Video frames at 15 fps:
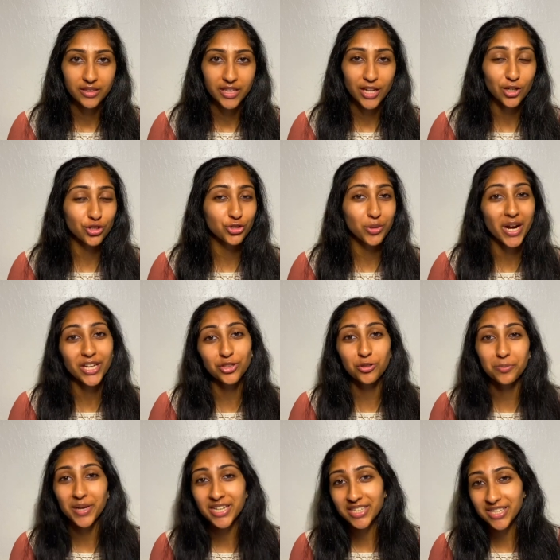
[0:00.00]
They are trying their
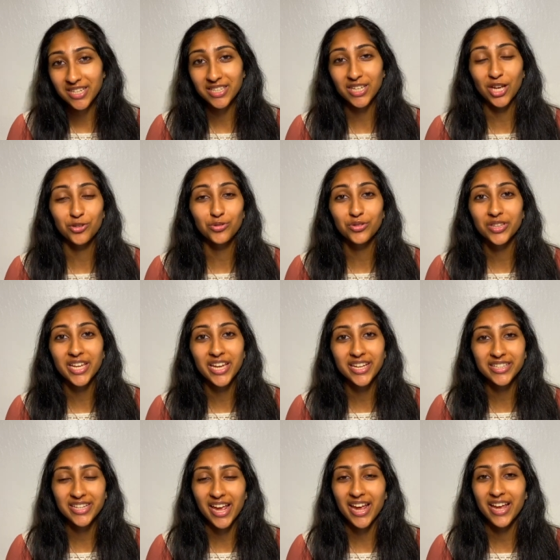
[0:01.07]
best to schedule
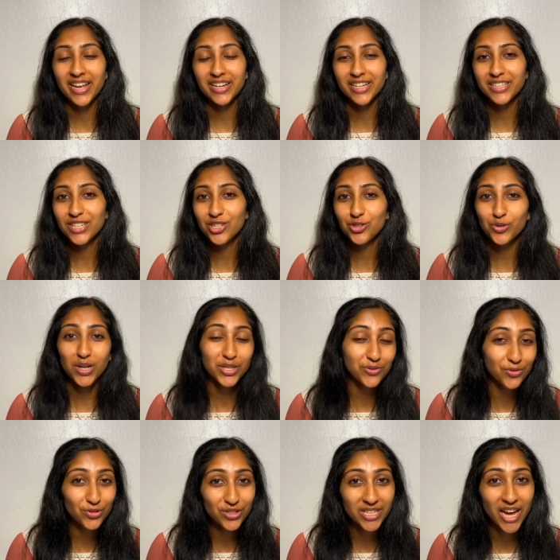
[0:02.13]
things, and it's a
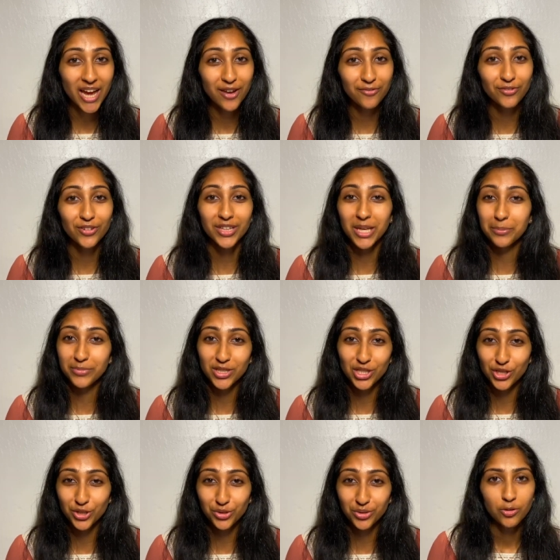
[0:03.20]
stressful time for them
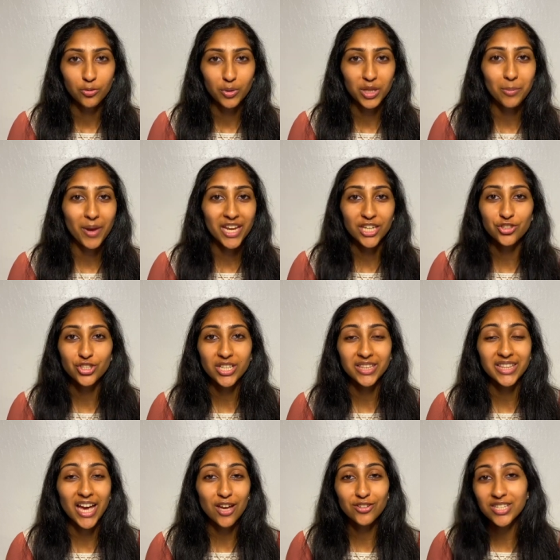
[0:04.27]
too, with managing
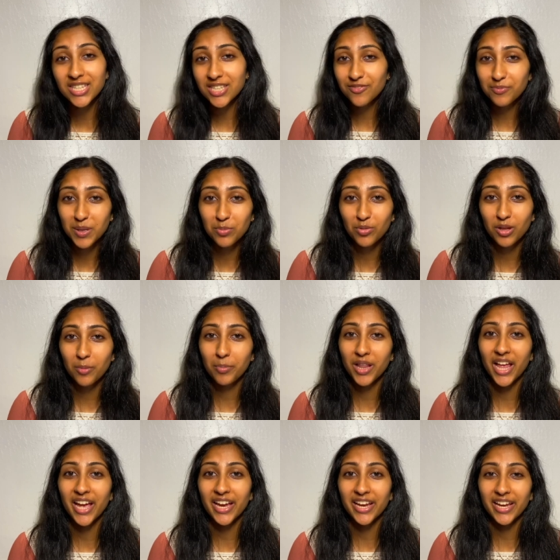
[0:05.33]
thousands of people
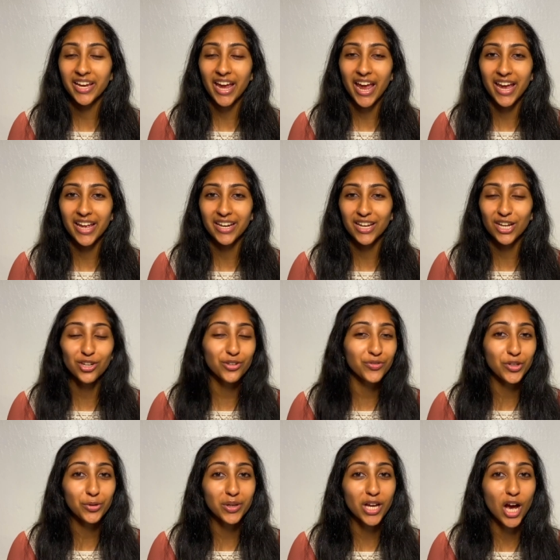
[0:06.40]
applying and
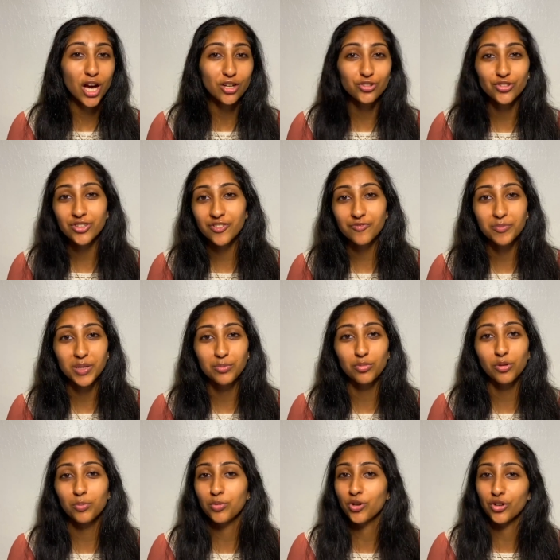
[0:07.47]
interviewing hundreds of people
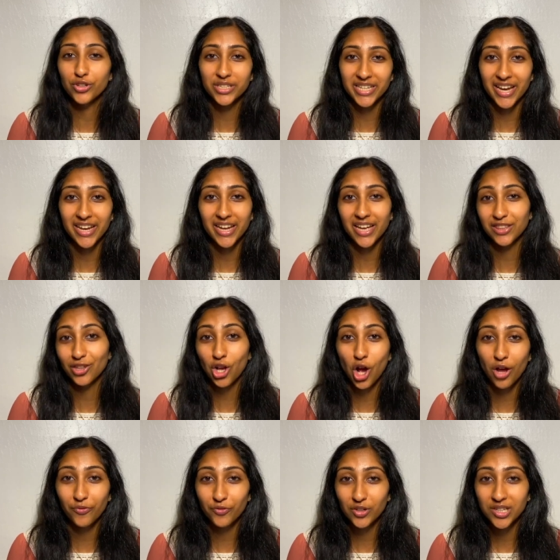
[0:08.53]
per day at the
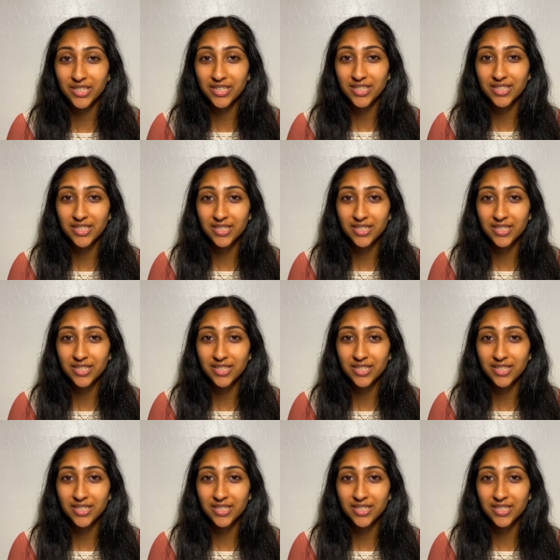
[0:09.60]
conference.